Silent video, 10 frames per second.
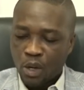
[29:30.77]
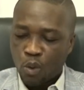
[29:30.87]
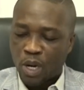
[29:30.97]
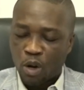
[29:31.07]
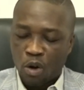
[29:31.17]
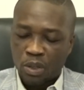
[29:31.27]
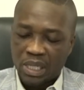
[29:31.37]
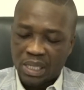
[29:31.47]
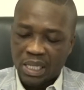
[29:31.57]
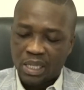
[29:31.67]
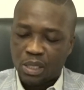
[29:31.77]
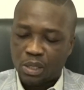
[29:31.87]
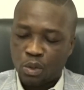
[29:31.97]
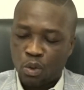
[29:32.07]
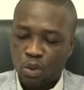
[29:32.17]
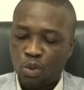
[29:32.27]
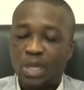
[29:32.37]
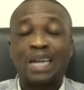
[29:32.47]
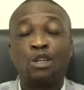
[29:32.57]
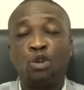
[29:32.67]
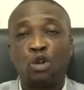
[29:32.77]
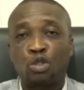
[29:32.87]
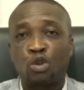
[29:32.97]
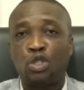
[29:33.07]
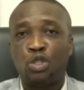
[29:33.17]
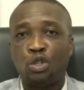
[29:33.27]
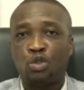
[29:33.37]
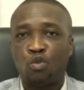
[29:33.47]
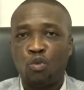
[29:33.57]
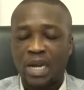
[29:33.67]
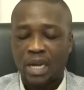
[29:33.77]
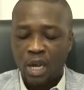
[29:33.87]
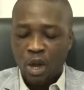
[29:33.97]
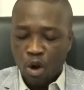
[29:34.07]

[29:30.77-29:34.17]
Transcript: When all these things go, you cannot continue to work